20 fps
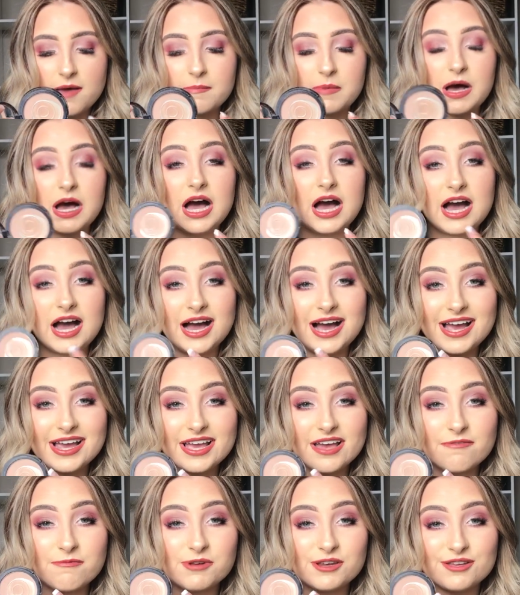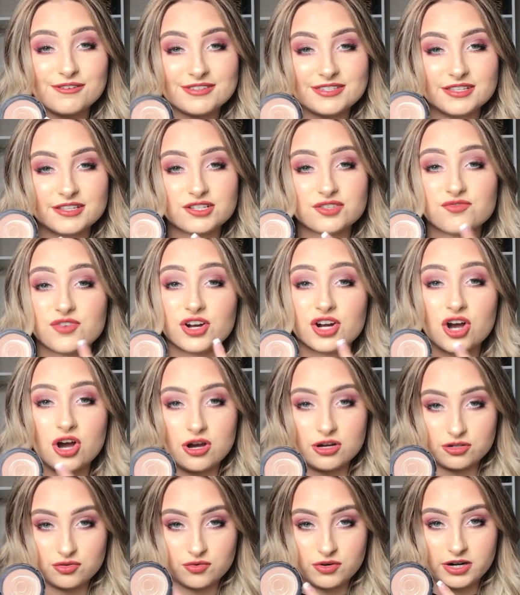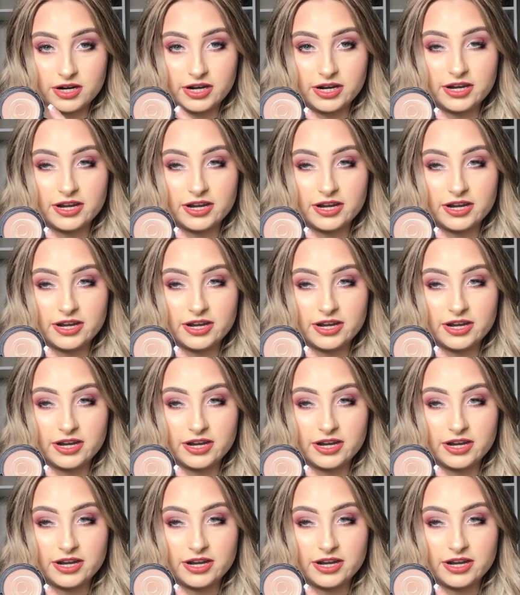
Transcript: but I have been using this for contouring.